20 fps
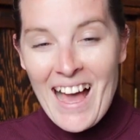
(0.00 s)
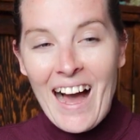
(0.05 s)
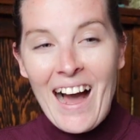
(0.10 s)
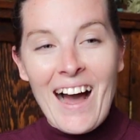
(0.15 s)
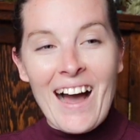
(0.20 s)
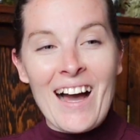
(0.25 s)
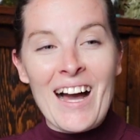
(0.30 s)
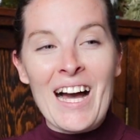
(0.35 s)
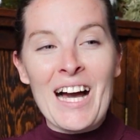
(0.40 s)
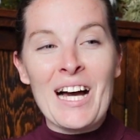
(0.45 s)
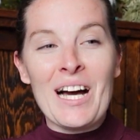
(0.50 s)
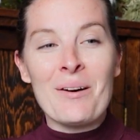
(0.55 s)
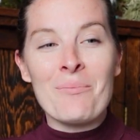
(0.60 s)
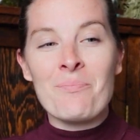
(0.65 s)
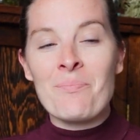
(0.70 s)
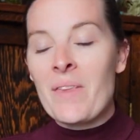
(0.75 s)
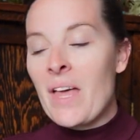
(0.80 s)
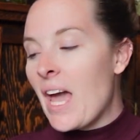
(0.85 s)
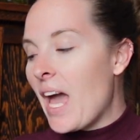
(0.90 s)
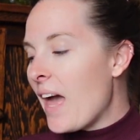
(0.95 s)

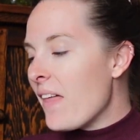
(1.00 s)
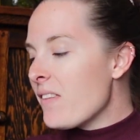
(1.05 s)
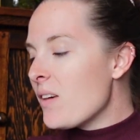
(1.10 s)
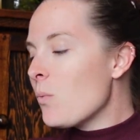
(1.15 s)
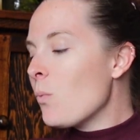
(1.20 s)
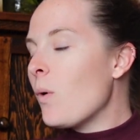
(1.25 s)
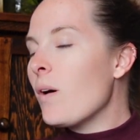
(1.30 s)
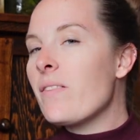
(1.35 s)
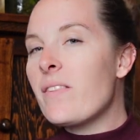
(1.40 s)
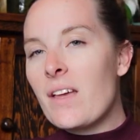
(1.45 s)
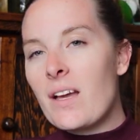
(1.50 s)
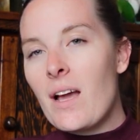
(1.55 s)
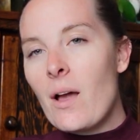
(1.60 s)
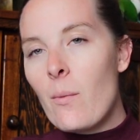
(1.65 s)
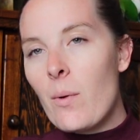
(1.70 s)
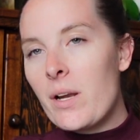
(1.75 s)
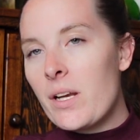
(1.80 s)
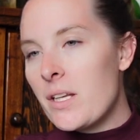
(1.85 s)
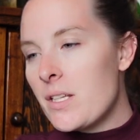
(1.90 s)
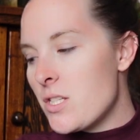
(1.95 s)
And then one thing I
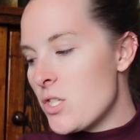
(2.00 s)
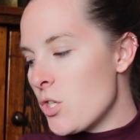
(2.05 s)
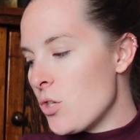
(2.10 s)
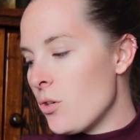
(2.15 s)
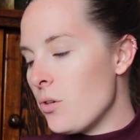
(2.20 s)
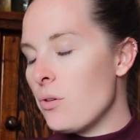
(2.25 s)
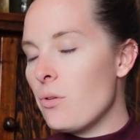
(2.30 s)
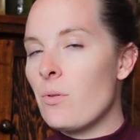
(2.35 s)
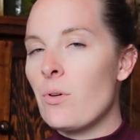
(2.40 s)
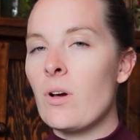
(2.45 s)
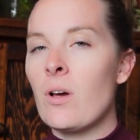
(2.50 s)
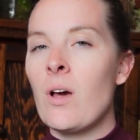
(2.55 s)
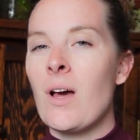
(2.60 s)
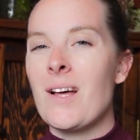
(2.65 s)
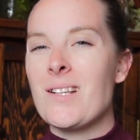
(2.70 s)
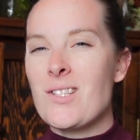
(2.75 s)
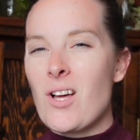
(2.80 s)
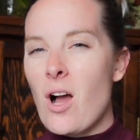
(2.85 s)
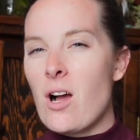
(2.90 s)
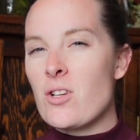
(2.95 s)
wanted to
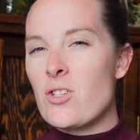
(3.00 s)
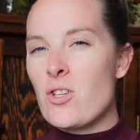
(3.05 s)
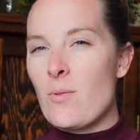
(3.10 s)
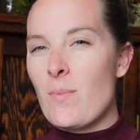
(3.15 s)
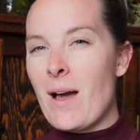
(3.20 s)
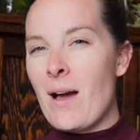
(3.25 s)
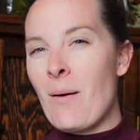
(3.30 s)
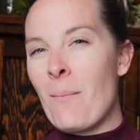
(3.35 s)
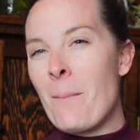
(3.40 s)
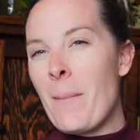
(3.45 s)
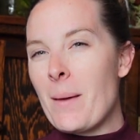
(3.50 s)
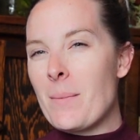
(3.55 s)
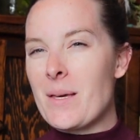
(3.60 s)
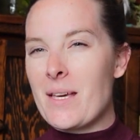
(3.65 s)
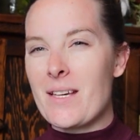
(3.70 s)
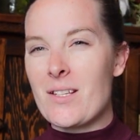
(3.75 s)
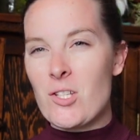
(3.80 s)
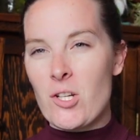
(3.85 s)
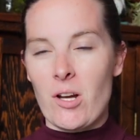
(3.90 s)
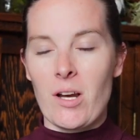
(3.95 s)
talk to you about, maybe
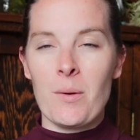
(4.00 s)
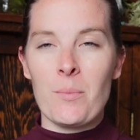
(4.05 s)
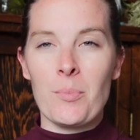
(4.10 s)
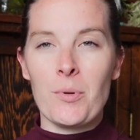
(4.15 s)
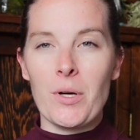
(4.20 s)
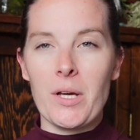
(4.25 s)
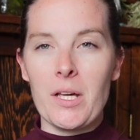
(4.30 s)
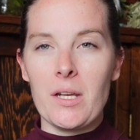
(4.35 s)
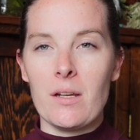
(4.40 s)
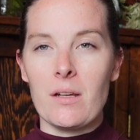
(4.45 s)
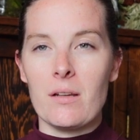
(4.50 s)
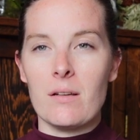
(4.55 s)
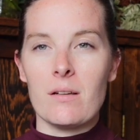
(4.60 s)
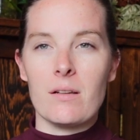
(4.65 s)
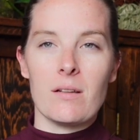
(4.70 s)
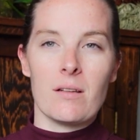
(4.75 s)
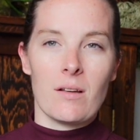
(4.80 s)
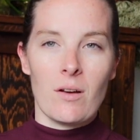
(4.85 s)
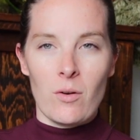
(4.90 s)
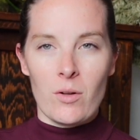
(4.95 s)
get your input.
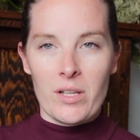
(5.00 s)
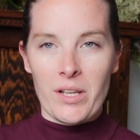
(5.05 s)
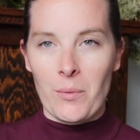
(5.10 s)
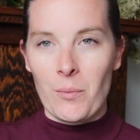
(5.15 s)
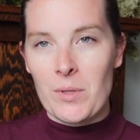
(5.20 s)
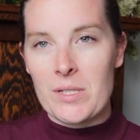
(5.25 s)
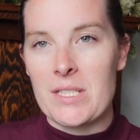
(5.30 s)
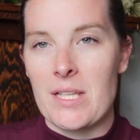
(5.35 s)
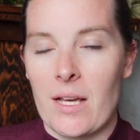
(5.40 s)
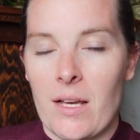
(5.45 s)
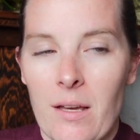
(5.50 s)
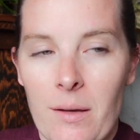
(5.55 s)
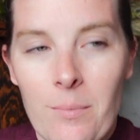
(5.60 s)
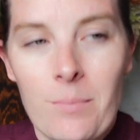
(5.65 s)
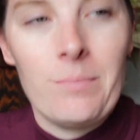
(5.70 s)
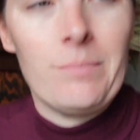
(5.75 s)
Hold on one second.